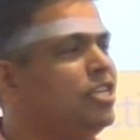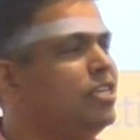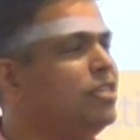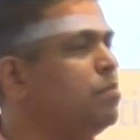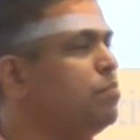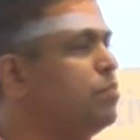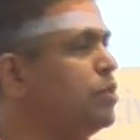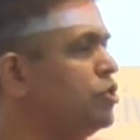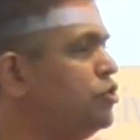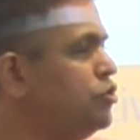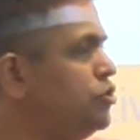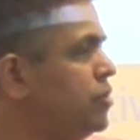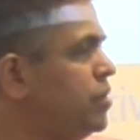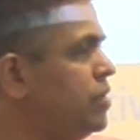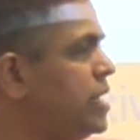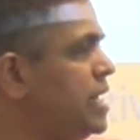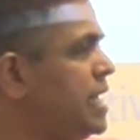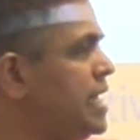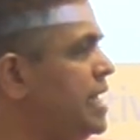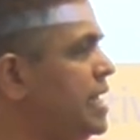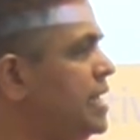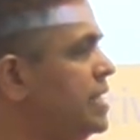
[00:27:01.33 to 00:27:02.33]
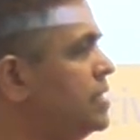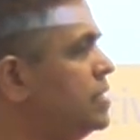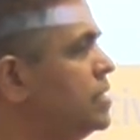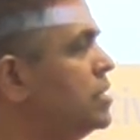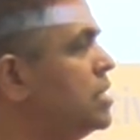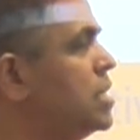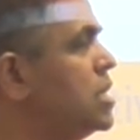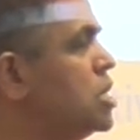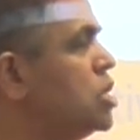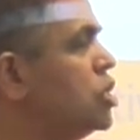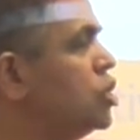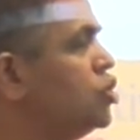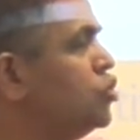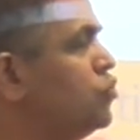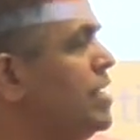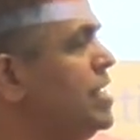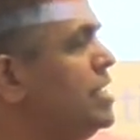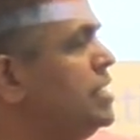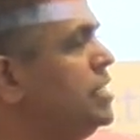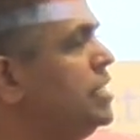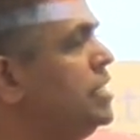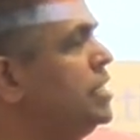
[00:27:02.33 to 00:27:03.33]
in the picture is
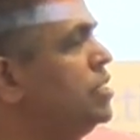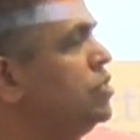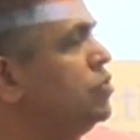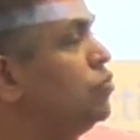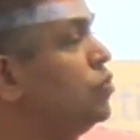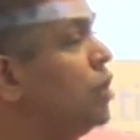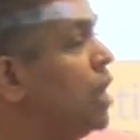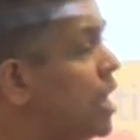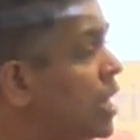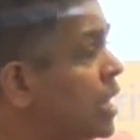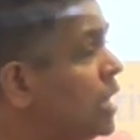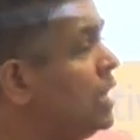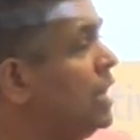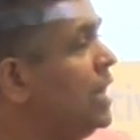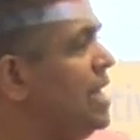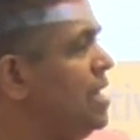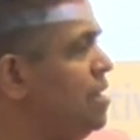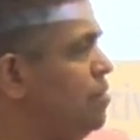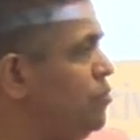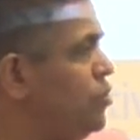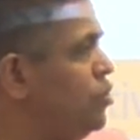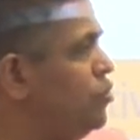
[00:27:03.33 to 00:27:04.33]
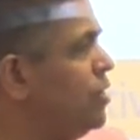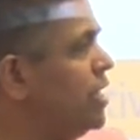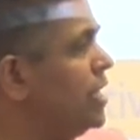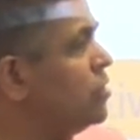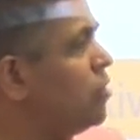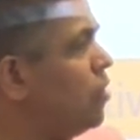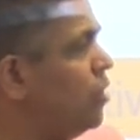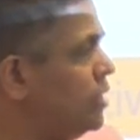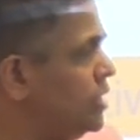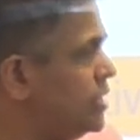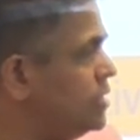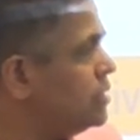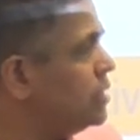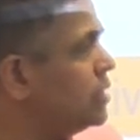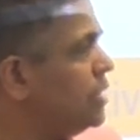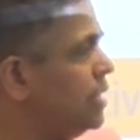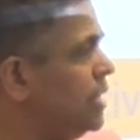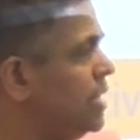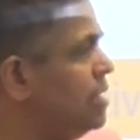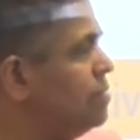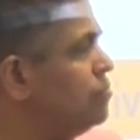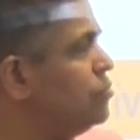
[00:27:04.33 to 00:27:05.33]
a claim, you can call it a
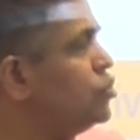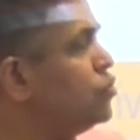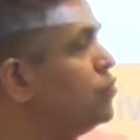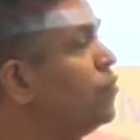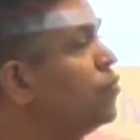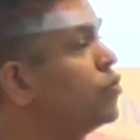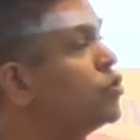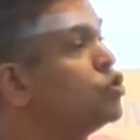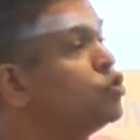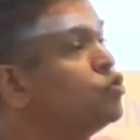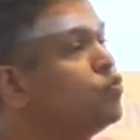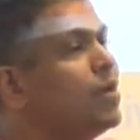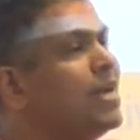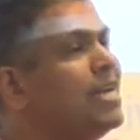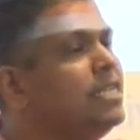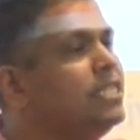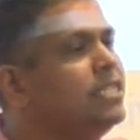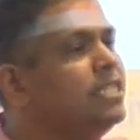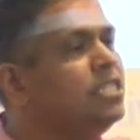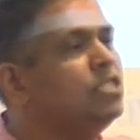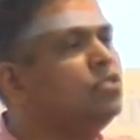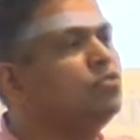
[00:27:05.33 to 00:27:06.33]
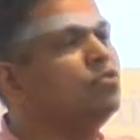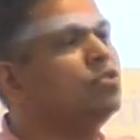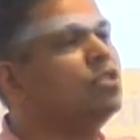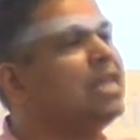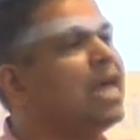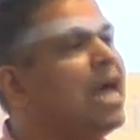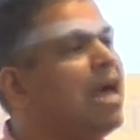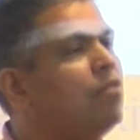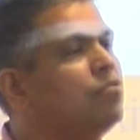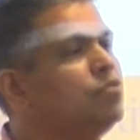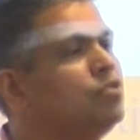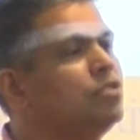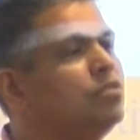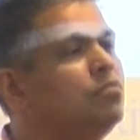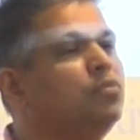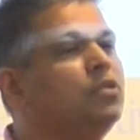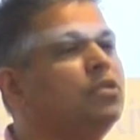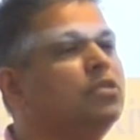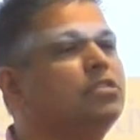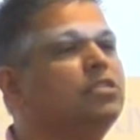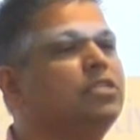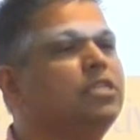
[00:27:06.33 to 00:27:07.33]
claim, for
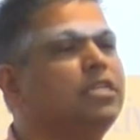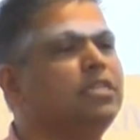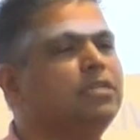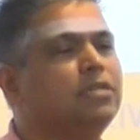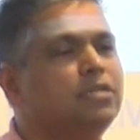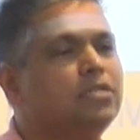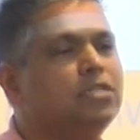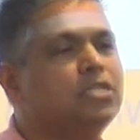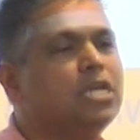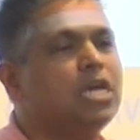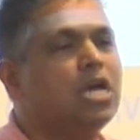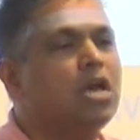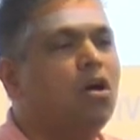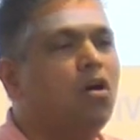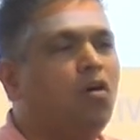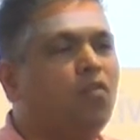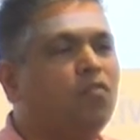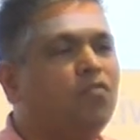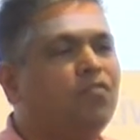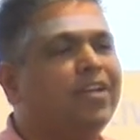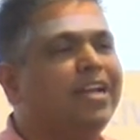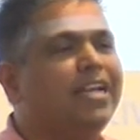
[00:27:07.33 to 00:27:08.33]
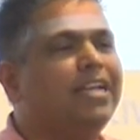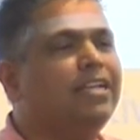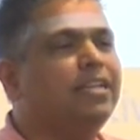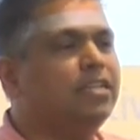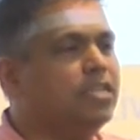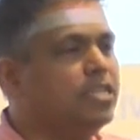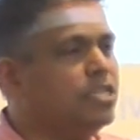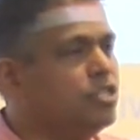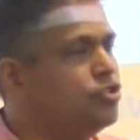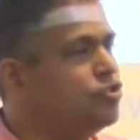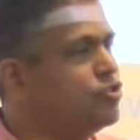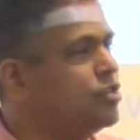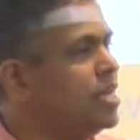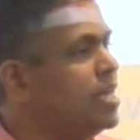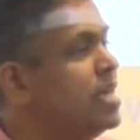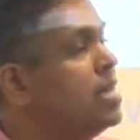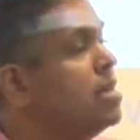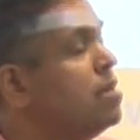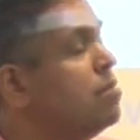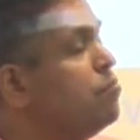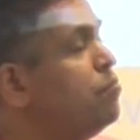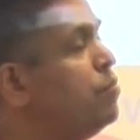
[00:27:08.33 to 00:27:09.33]
22,000+ years of Indian history
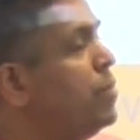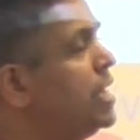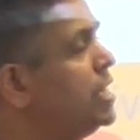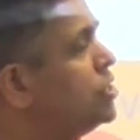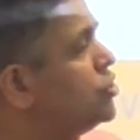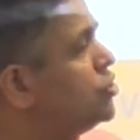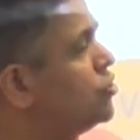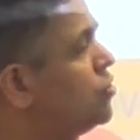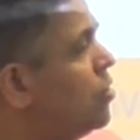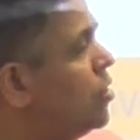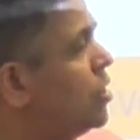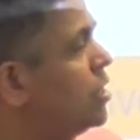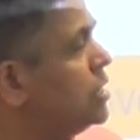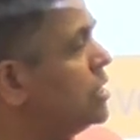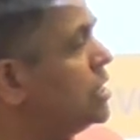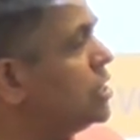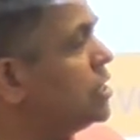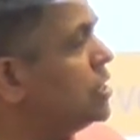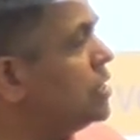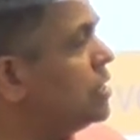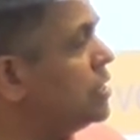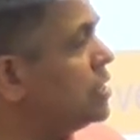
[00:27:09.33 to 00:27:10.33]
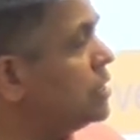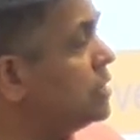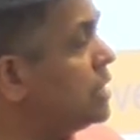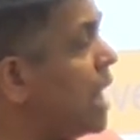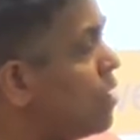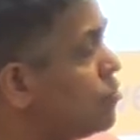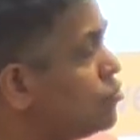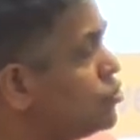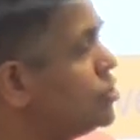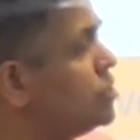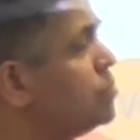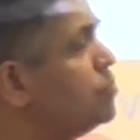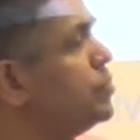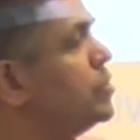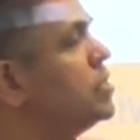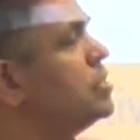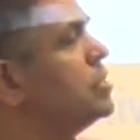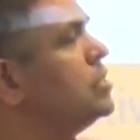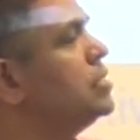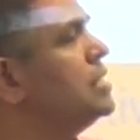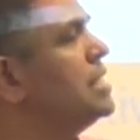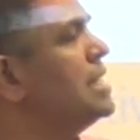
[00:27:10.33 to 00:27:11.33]
based on
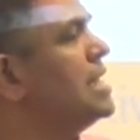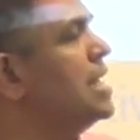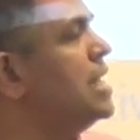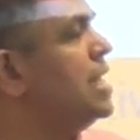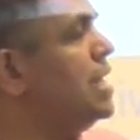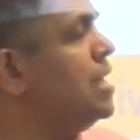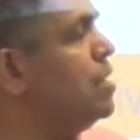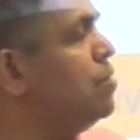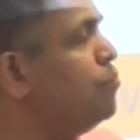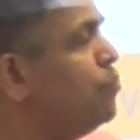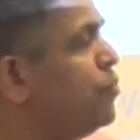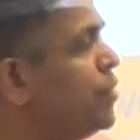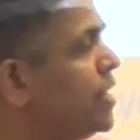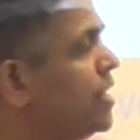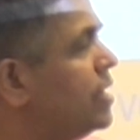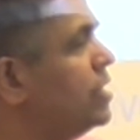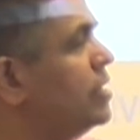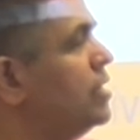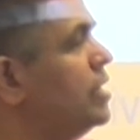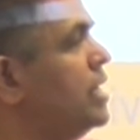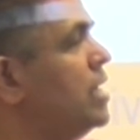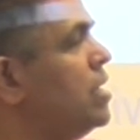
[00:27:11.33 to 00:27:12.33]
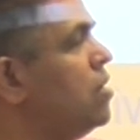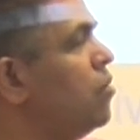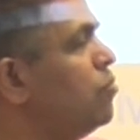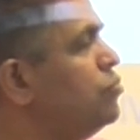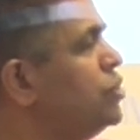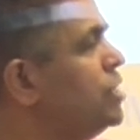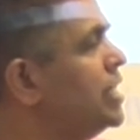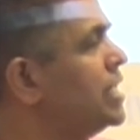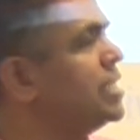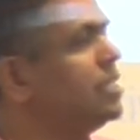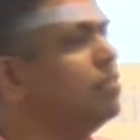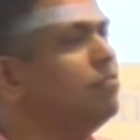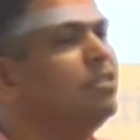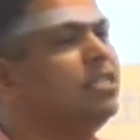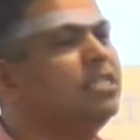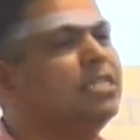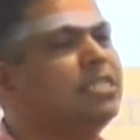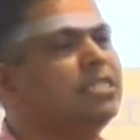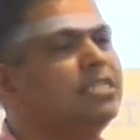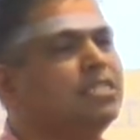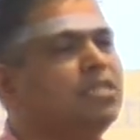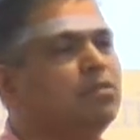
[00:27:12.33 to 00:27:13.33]
1,000+ empirically, objectively
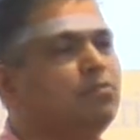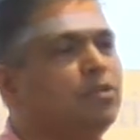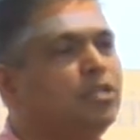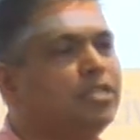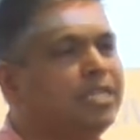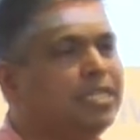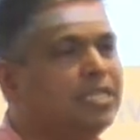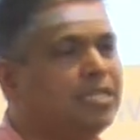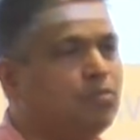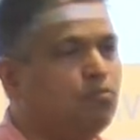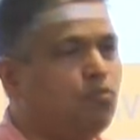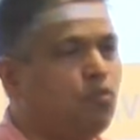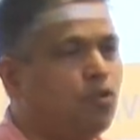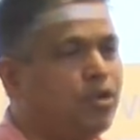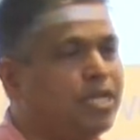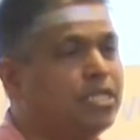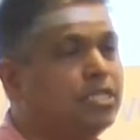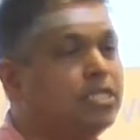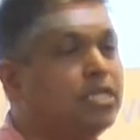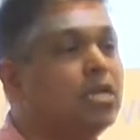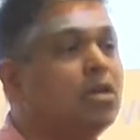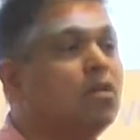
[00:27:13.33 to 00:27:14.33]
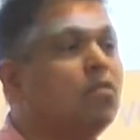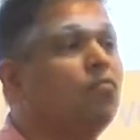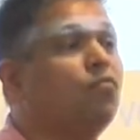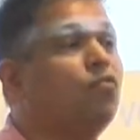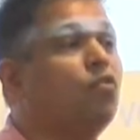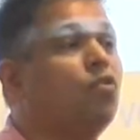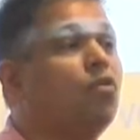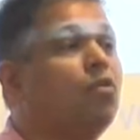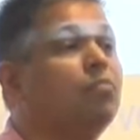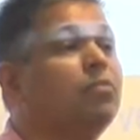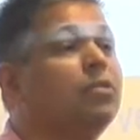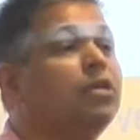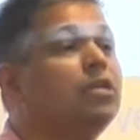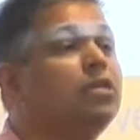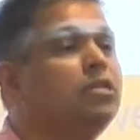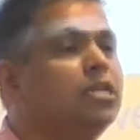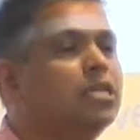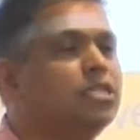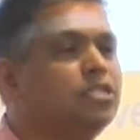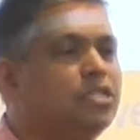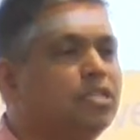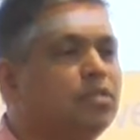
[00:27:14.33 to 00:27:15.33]
testable data points from
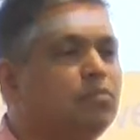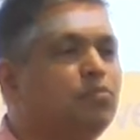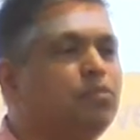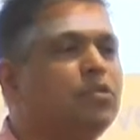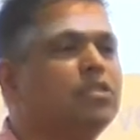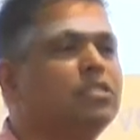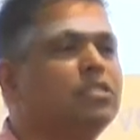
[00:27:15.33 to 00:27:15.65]
dozen+